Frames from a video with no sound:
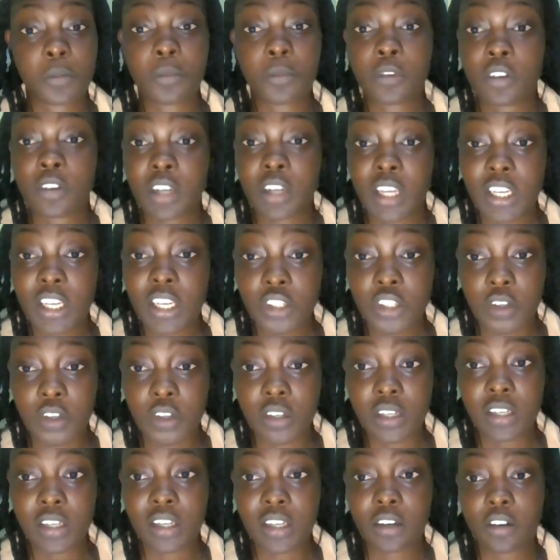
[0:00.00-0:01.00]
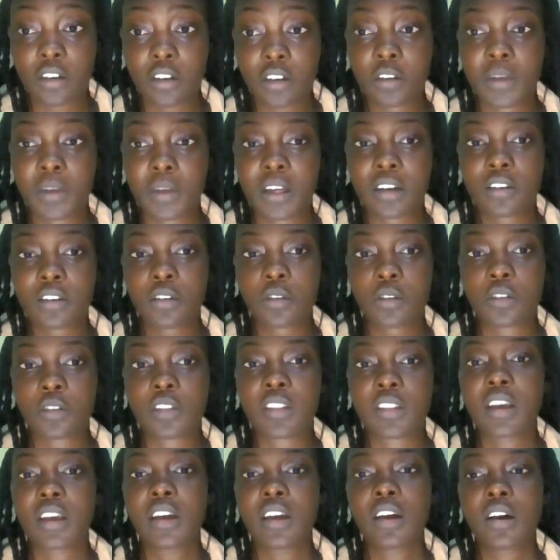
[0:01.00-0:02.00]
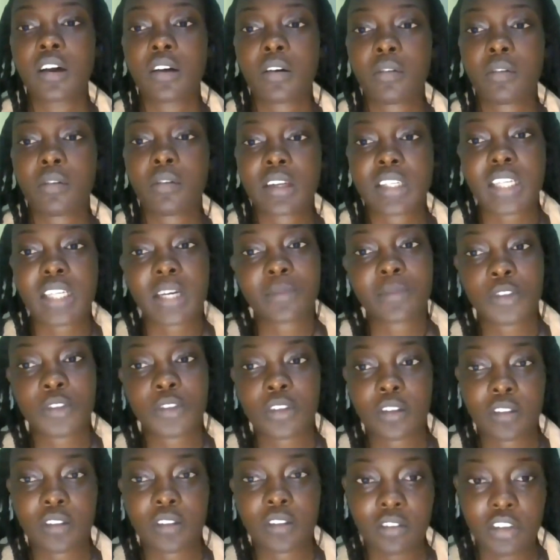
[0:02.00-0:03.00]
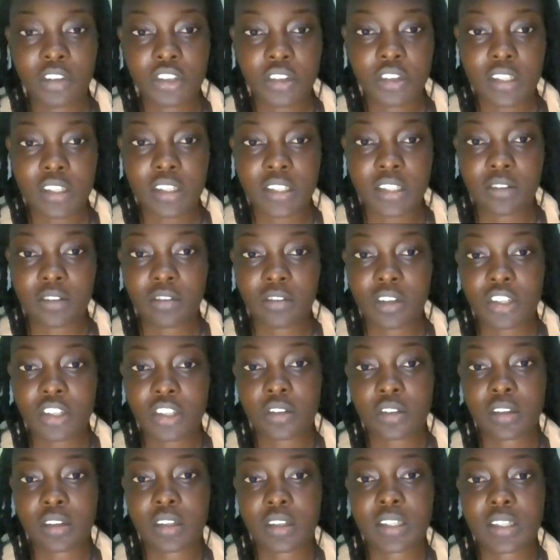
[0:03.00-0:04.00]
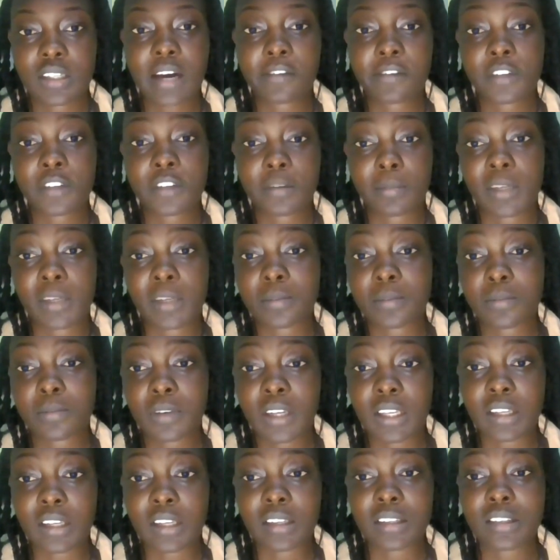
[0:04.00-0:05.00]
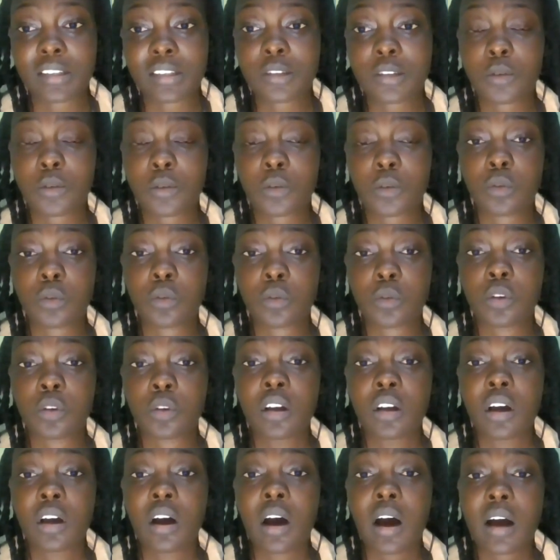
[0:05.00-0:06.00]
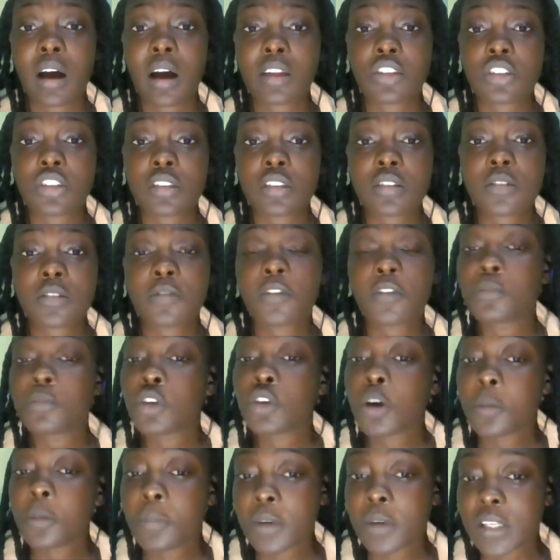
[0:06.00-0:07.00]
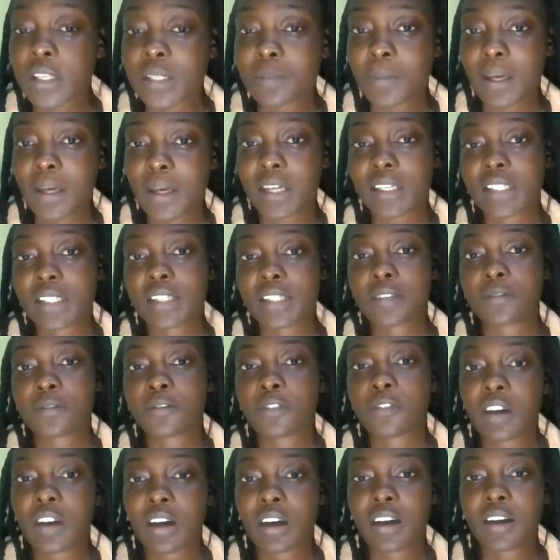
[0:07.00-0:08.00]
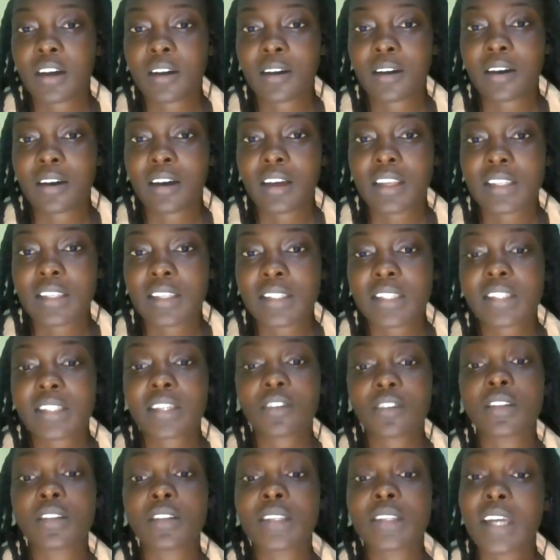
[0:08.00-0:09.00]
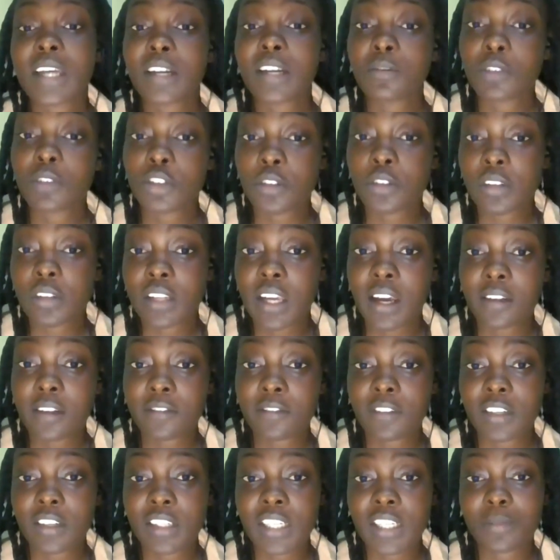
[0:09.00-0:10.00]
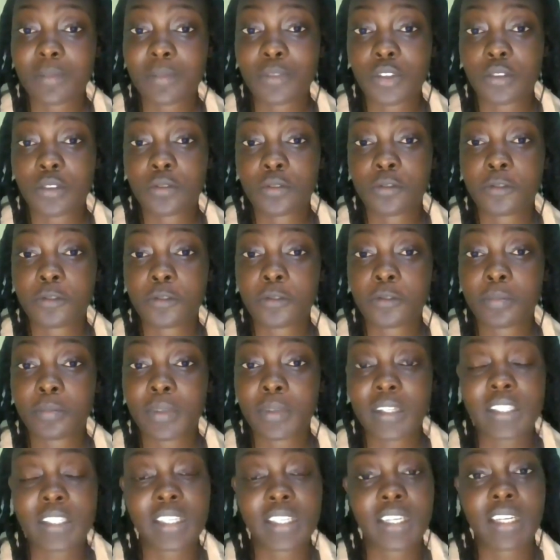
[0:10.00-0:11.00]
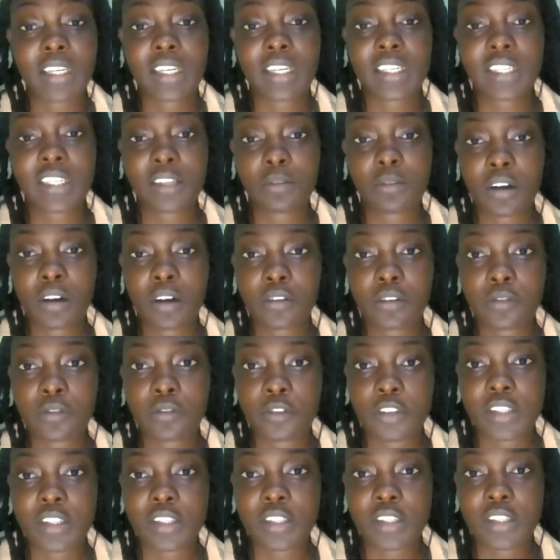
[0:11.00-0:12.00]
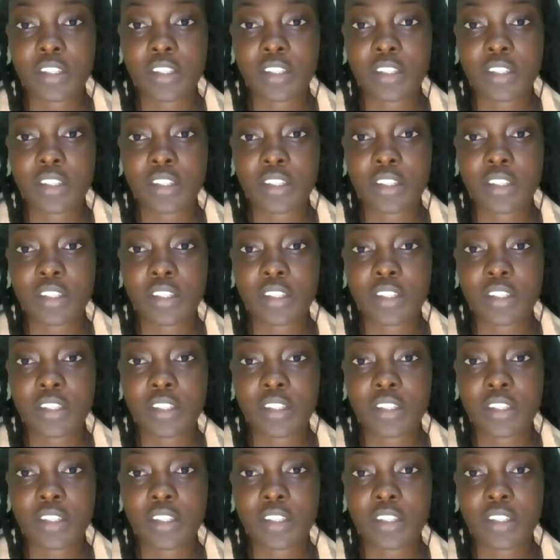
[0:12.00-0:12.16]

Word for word: job creation and economic growth when it comes to now the regional integration that AFTA might bring? So, just from your perspective, uh, is this a concern we should have in terms of building an ideal workforce?